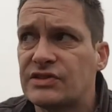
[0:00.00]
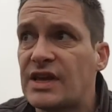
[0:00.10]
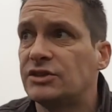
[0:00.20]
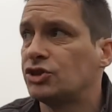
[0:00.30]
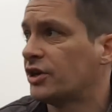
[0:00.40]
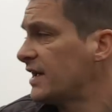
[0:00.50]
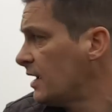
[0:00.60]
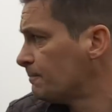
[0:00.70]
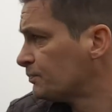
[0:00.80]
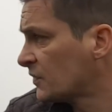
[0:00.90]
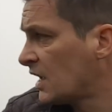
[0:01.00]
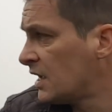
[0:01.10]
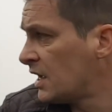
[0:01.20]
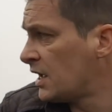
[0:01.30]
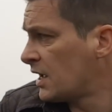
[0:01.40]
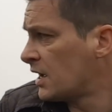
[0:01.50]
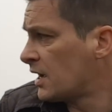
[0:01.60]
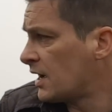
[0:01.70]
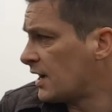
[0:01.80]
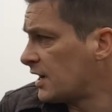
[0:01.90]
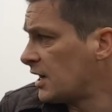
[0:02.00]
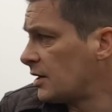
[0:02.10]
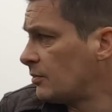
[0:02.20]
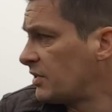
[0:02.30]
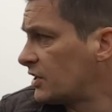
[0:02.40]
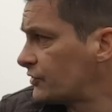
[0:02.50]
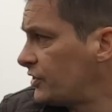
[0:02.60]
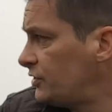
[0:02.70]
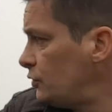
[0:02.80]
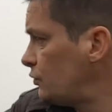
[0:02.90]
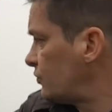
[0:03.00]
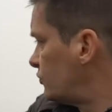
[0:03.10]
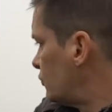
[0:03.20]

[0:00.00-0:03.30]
century, because they used